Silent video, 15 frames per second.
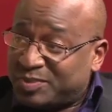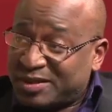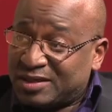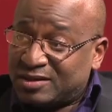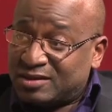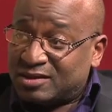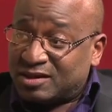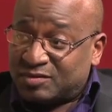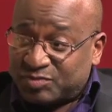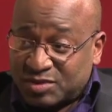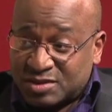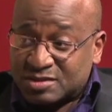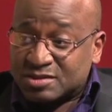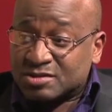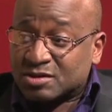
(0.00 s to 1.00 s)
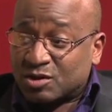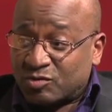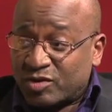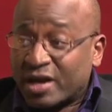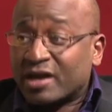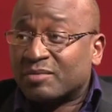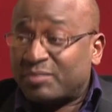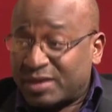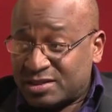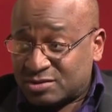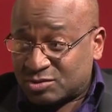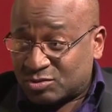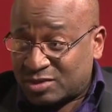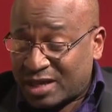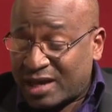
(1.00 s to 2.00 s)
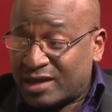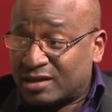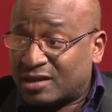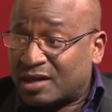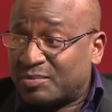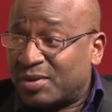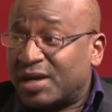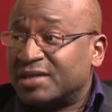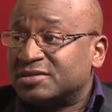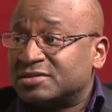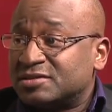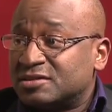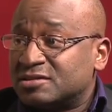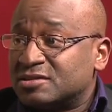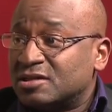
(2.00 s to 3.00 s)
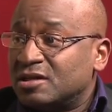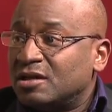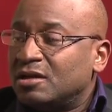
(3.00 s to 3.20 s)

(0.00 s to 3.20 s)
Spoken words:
be, if this is correct, based on that hypothesis,